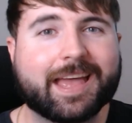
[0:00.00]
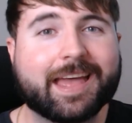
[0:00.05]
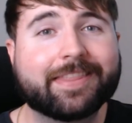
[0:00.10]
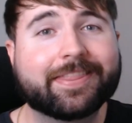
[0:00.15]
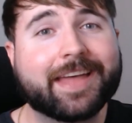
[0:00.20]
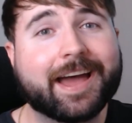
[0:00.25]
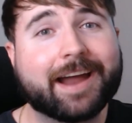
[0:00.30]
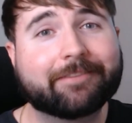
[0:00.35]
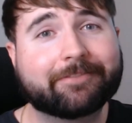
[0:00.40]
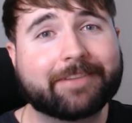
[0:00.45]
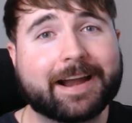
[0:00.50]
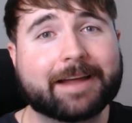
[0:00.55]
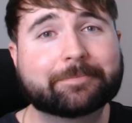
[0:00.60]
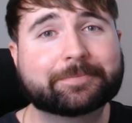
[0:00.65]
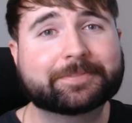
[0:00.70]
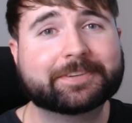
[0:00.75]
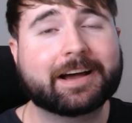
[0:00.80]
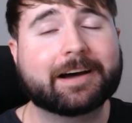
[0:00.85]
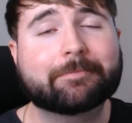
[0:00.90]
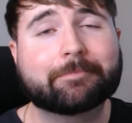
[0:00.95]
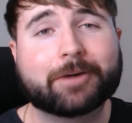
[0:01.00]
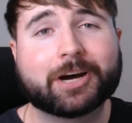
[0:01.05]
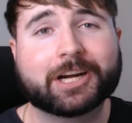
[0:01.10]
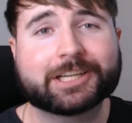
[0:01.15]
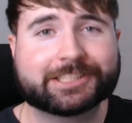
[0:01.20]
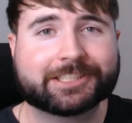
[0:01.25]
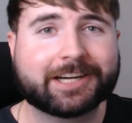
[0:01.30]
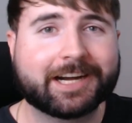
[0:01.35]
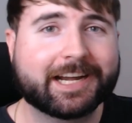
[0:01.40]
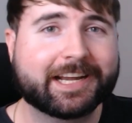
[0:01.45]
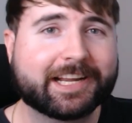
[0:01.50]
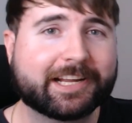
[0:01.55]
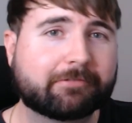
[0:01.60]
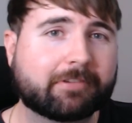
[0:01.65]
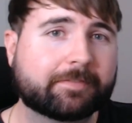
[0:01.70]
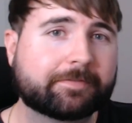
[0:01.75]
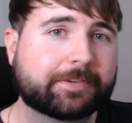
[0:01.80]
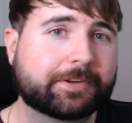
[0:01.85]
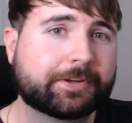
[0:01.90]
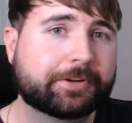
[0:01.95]
And that wraps up my trading
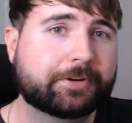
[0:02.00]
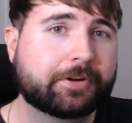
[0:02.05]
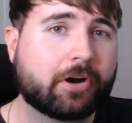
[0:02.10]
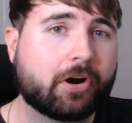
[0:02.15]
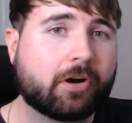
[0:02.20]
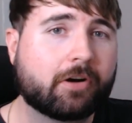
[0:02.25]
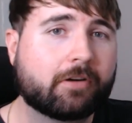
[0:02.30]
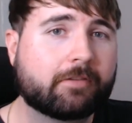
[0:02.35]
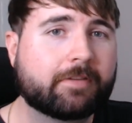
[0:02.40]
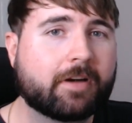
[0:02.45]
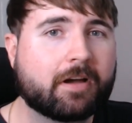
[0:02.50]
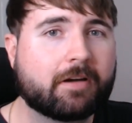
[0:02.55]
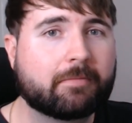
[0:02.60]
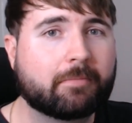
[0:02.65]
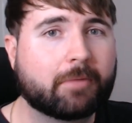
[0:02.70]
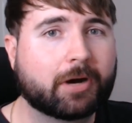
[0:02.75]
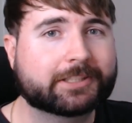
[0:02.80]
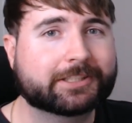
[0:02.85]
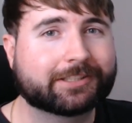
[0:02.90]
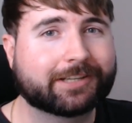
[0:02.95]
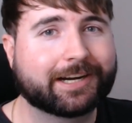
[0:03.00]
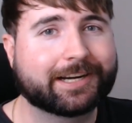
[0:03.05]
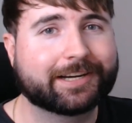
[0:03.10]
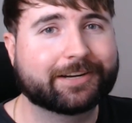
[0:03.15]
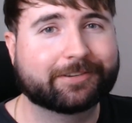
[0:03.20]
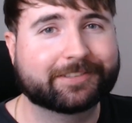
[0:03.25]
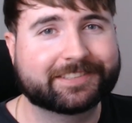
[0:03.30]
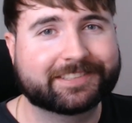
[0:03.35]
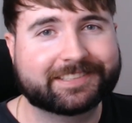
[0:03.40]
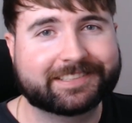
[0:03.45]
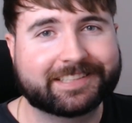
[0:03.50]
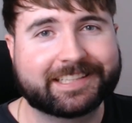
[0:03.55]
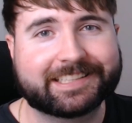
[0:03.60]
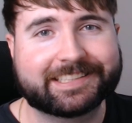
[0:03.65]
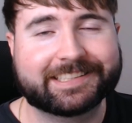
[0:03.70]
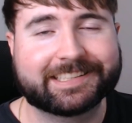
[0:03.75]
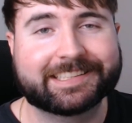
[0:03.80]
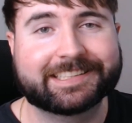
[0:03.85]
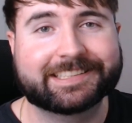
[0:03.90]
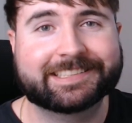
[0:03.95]
review of my trade on
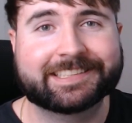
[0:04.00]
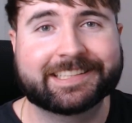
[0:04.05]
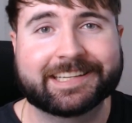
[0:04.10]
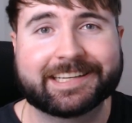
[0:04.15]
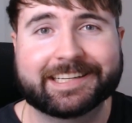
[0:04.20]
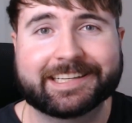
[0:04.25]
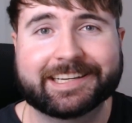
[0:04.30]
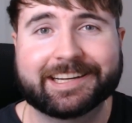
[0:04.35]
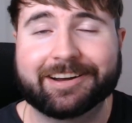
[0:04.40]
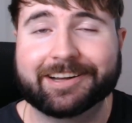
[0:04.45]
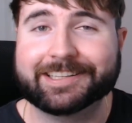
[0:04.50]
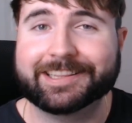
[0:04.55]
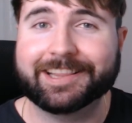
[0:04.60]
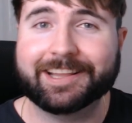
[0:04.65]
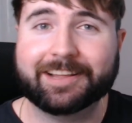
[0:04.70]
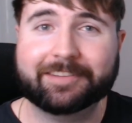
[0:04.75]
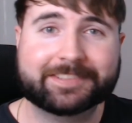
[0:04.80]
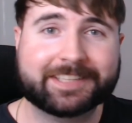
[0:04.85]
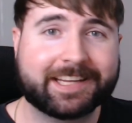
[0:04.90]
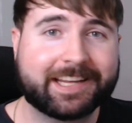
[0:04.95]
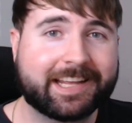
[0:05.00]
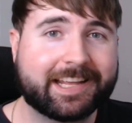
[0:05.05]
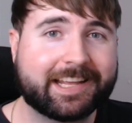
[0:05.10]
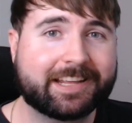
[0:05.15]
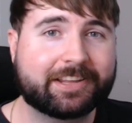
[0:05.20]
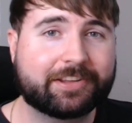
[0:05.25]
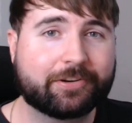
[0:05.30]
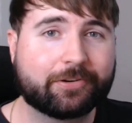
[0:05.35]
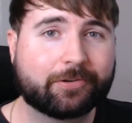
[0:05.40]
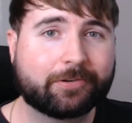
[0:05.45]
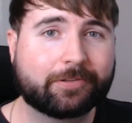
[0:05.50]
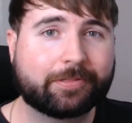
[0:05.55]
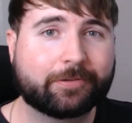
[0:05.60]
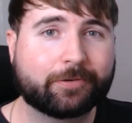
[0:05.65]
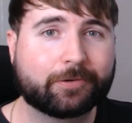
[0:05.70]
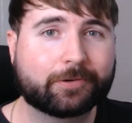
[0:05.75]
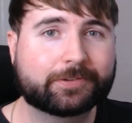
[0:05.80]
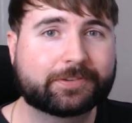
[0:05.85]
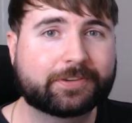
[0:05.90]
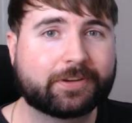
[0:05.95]
CDT. I'd love to hear your
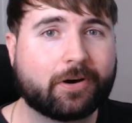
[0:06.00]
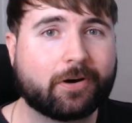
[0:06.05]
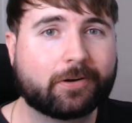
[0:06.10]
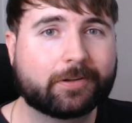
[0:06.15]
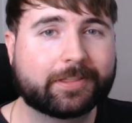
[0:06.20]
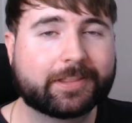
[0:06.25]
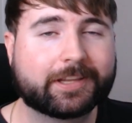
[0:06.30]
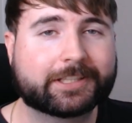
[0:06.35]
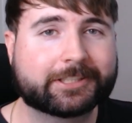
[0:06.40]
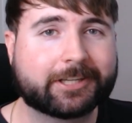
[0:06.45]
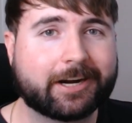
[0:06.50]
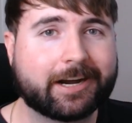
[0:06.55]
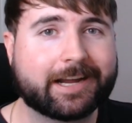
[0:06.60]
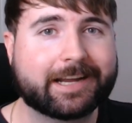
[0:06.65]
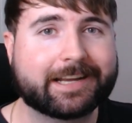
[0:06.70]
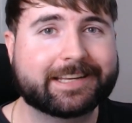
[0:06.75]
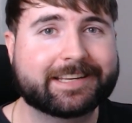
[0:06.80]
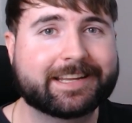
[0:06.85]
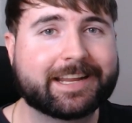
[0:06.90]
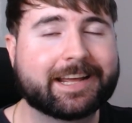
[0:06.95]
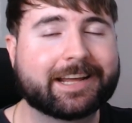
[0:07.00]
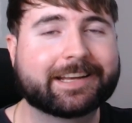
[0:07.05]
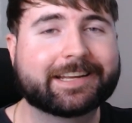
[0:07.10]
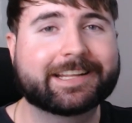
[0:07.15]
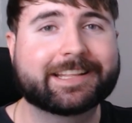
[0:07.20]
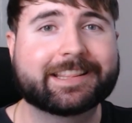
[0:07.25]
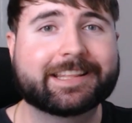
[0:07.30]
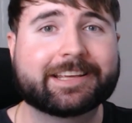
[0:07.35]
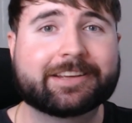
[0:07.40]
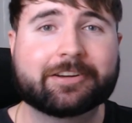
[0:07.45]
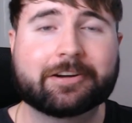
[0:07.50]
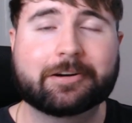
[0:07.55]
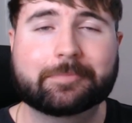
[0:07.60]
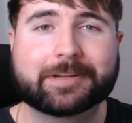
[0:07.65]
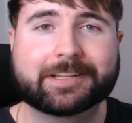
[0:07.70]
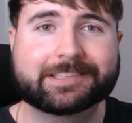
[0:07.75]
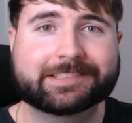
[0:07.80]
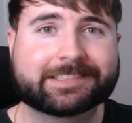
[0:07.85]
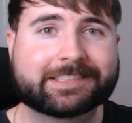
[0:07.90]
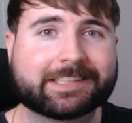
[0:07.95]
thoughts on the trade down in the
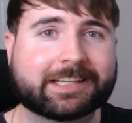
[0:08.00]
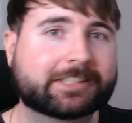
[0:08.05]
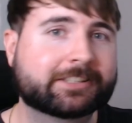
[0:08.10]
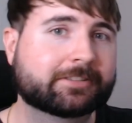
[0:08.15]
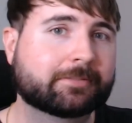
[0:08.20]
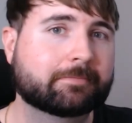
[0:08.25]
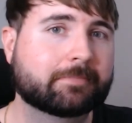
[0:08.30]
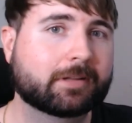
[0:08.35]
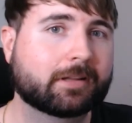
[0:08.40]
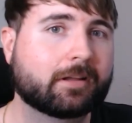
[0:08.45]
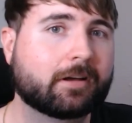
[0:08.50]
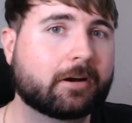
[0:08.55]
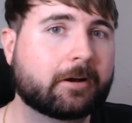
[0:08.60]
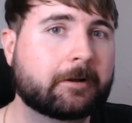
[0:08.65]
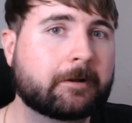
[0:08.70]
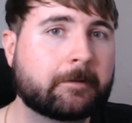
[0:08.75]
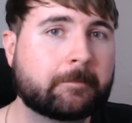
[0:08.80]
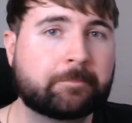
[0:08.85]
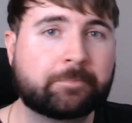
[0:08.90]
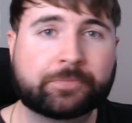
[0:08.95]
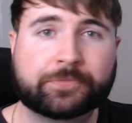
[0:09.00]
comments section below.